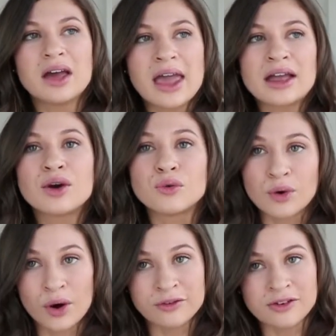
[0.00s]
and
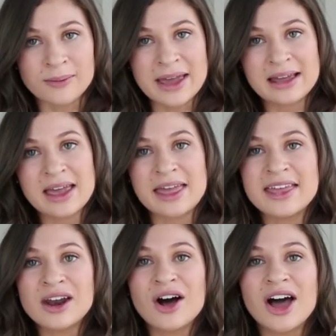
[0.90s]
grow from it. And
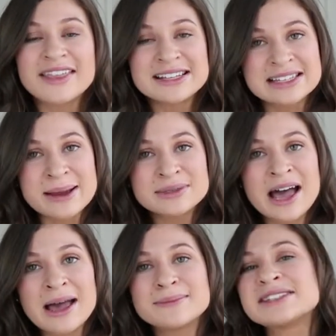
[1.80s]
then at the same
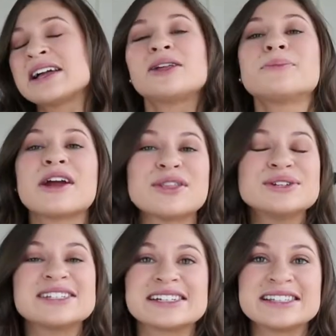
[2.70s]
time, celebrate
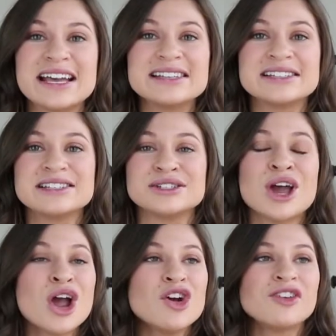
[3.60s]
those successes,
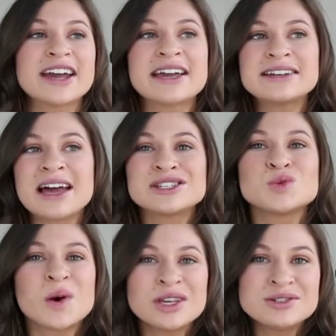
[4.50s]
recognize
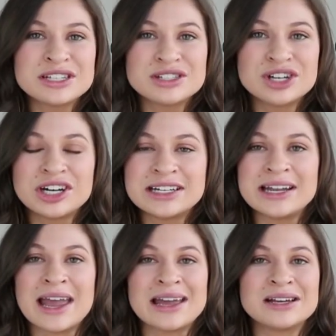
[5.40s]
what you did good
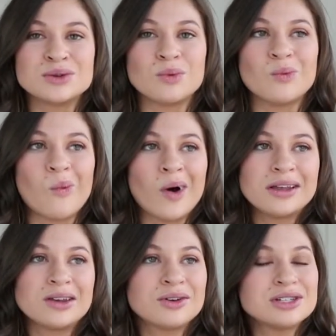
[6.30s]
and
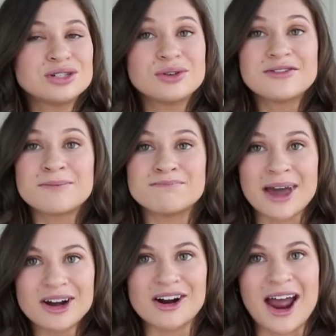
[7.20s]
what you could do even
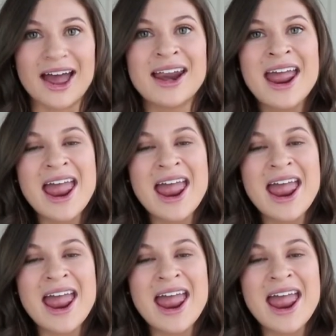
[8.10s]
better at,